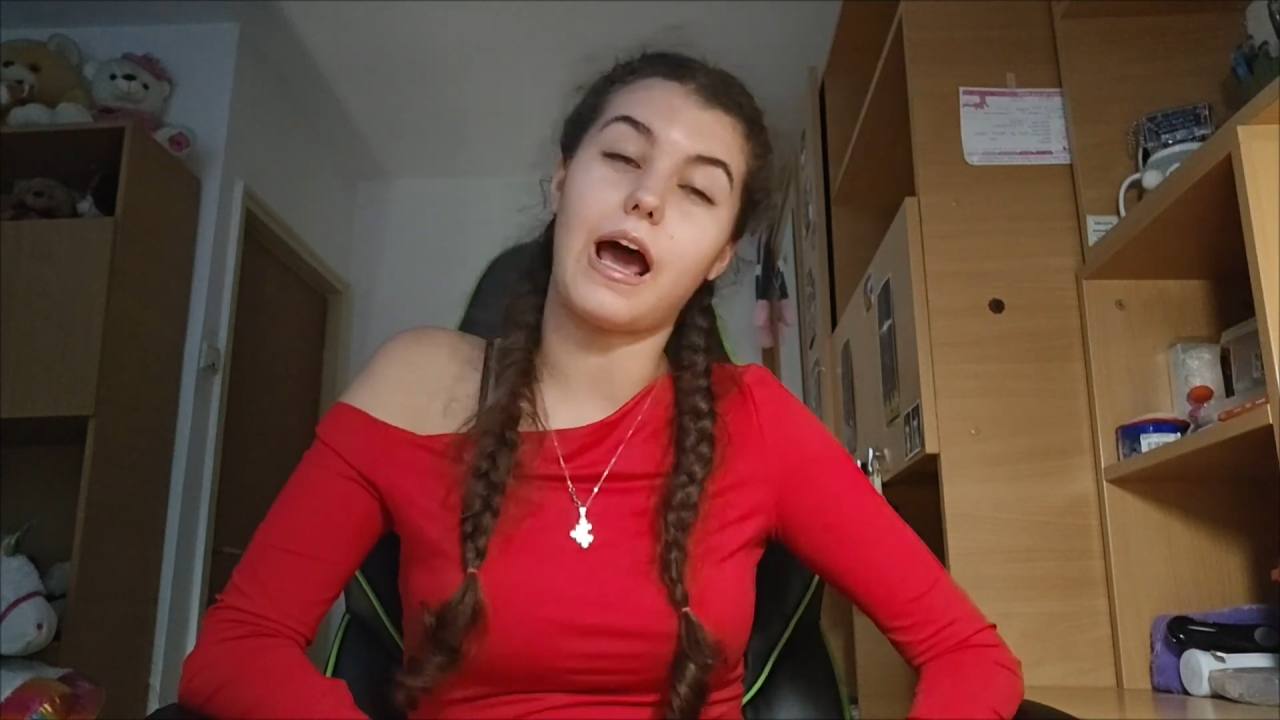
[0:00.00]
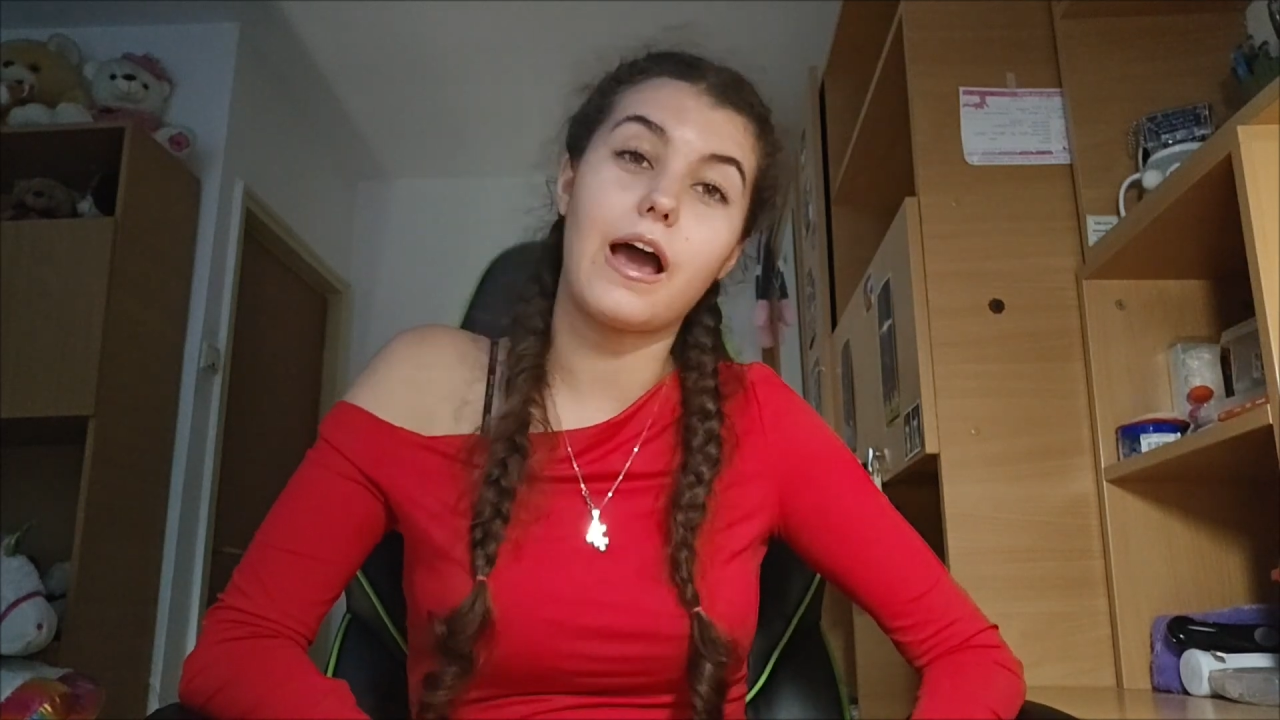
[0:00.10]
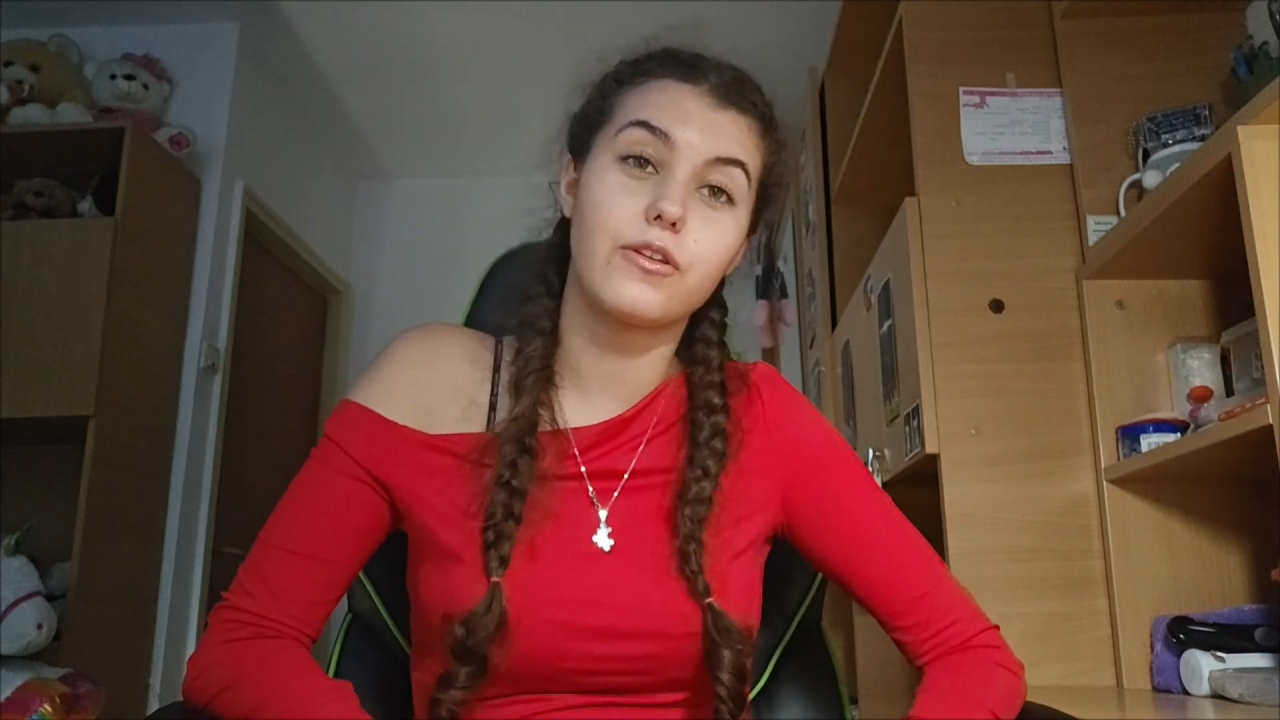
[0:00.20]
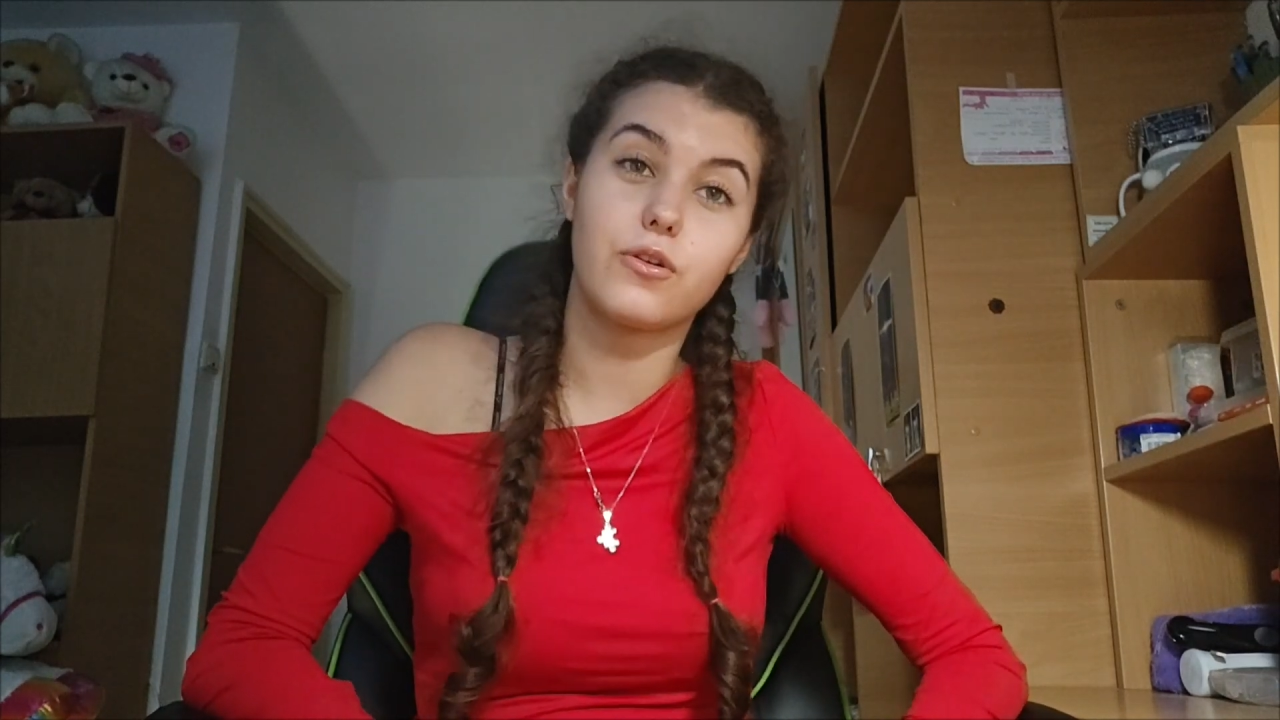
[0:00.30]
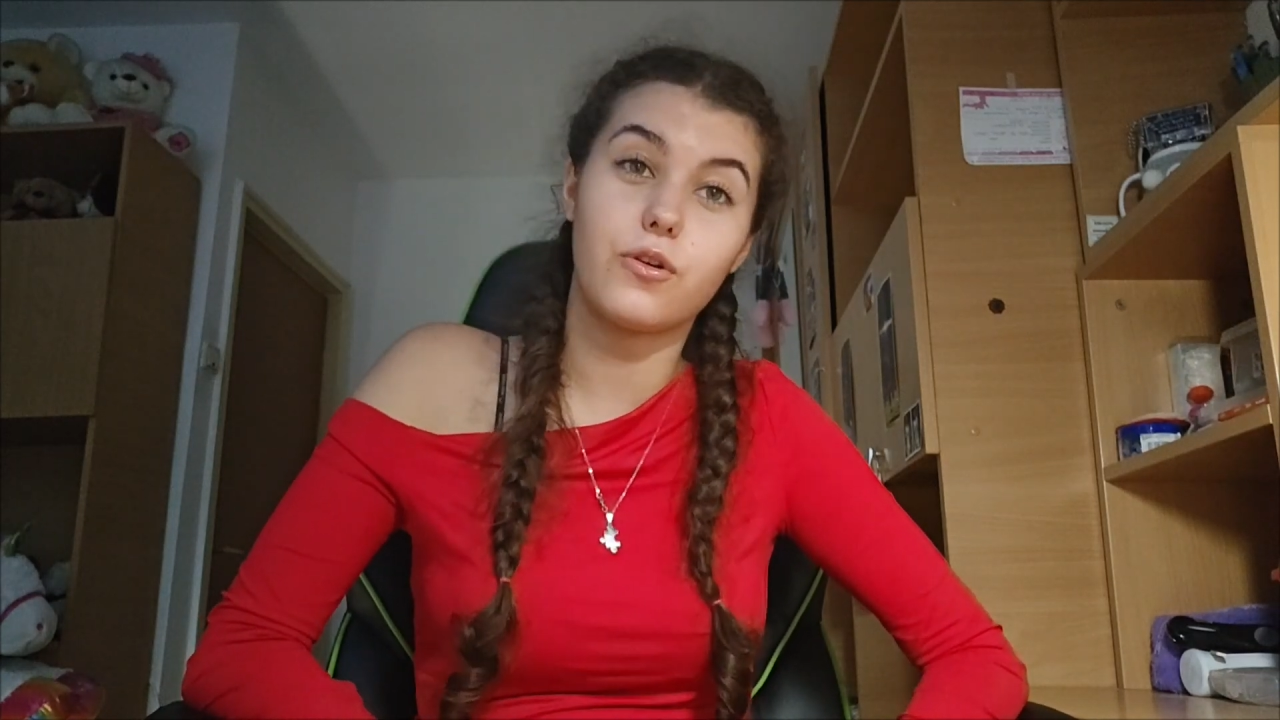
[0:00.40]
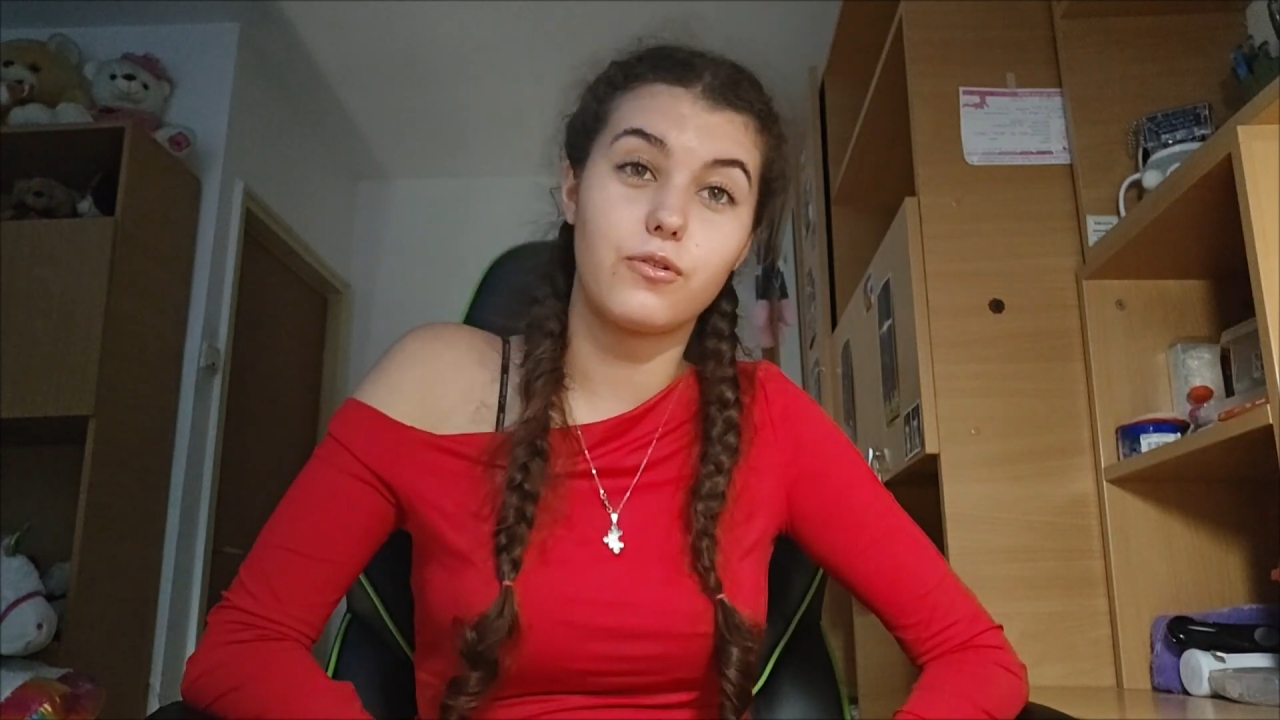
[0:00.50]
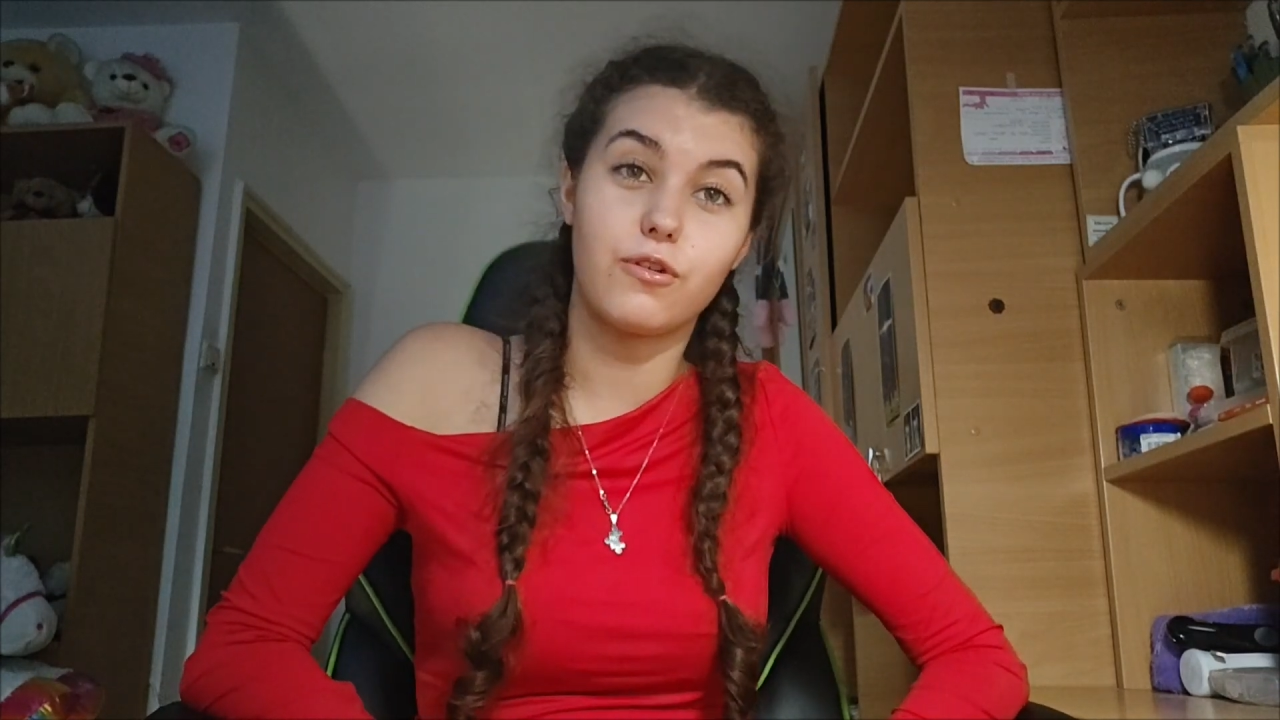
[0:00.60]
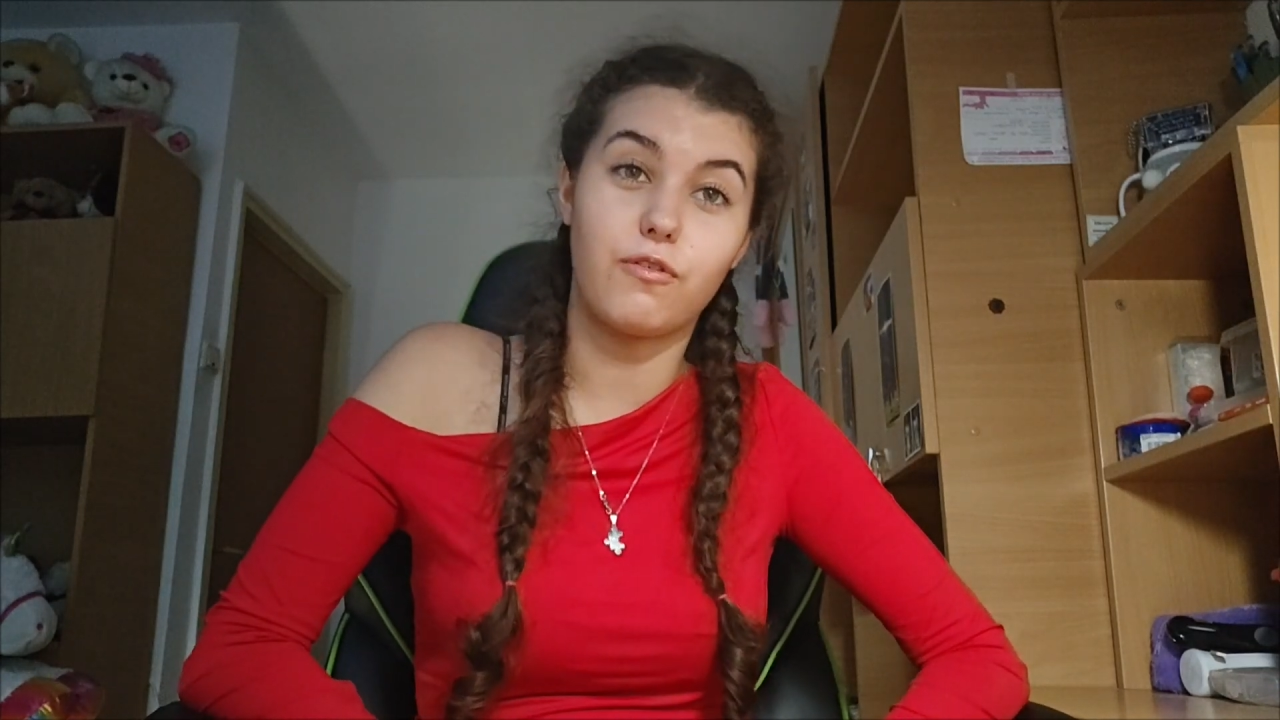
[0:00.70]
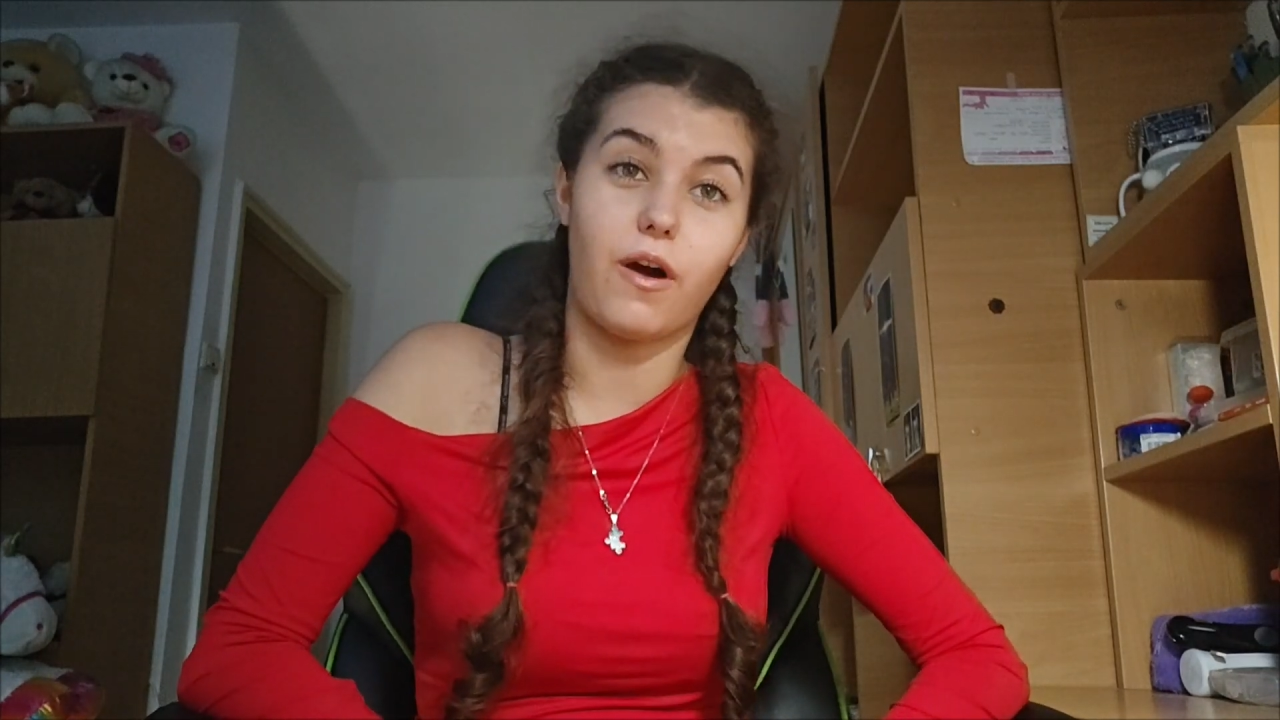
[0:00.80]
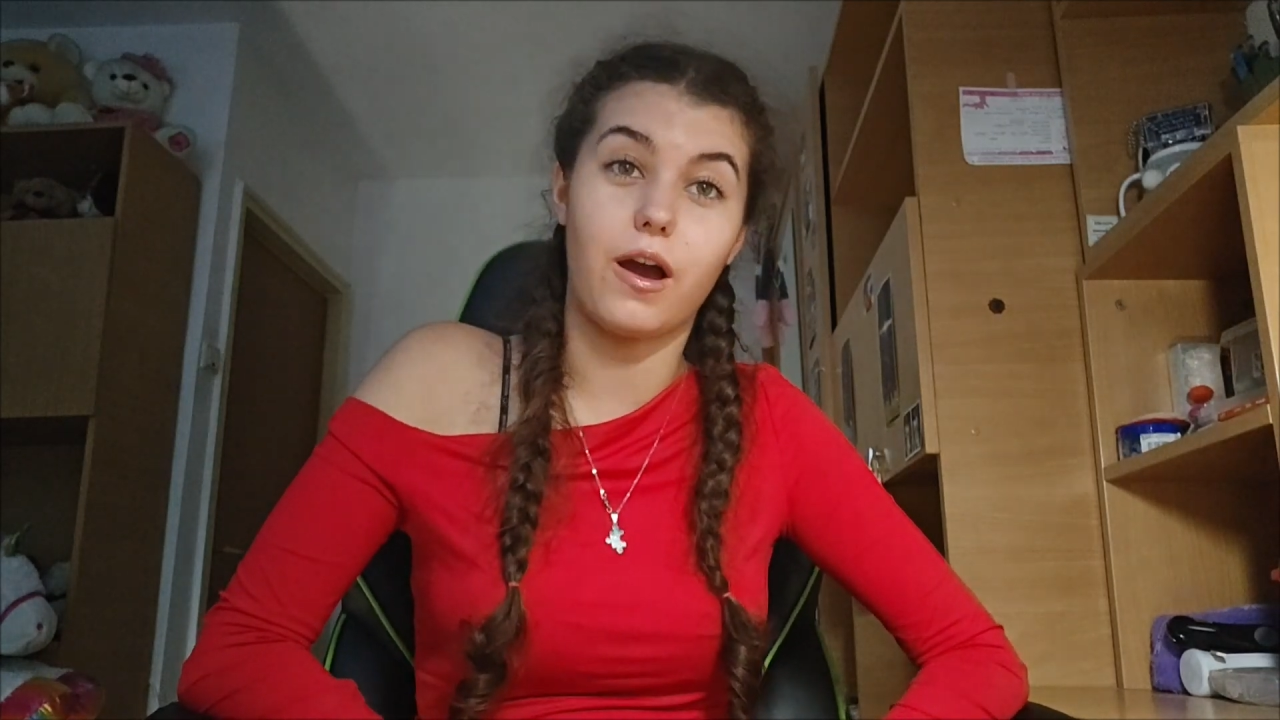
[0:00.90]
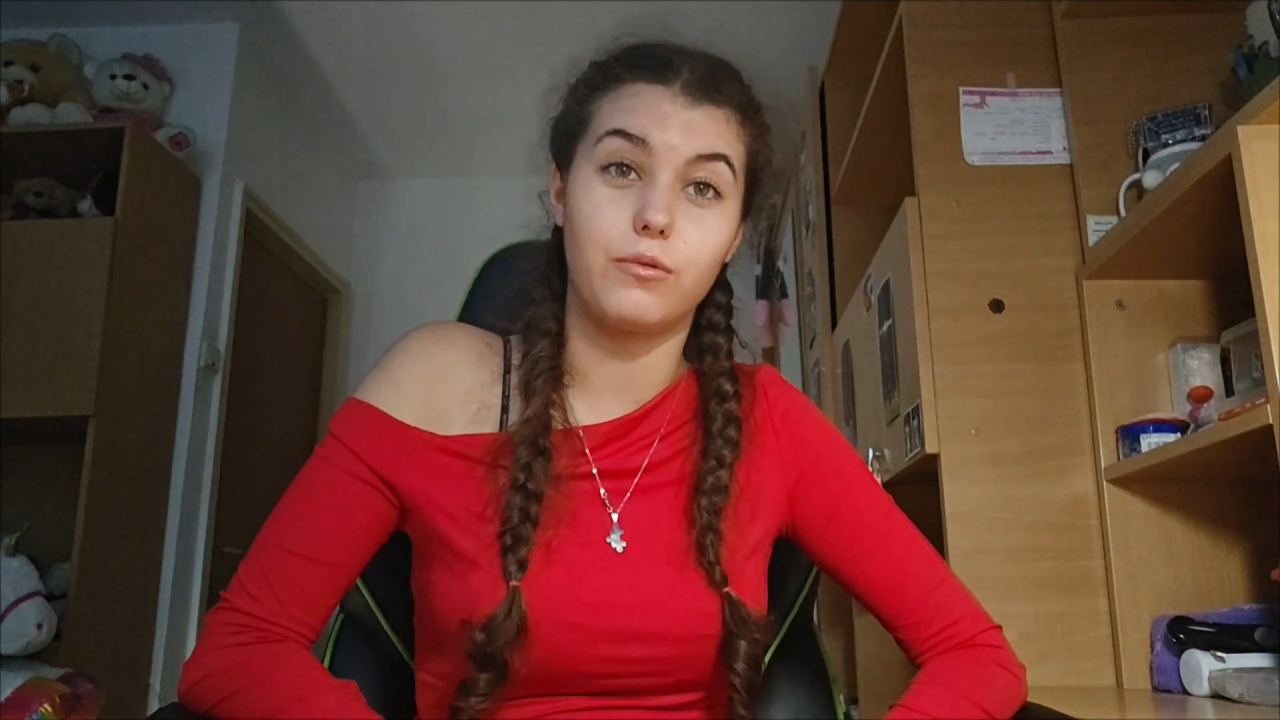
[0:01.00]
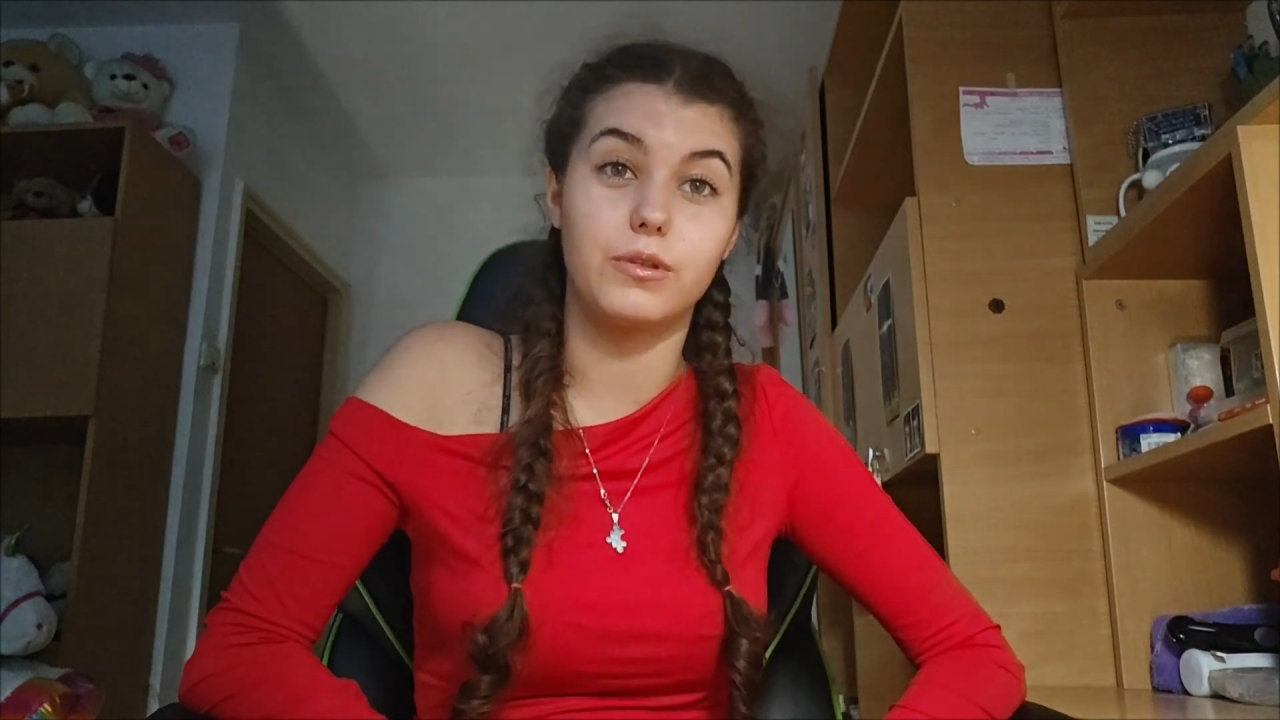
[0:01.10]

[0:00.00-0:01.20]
I don't know if I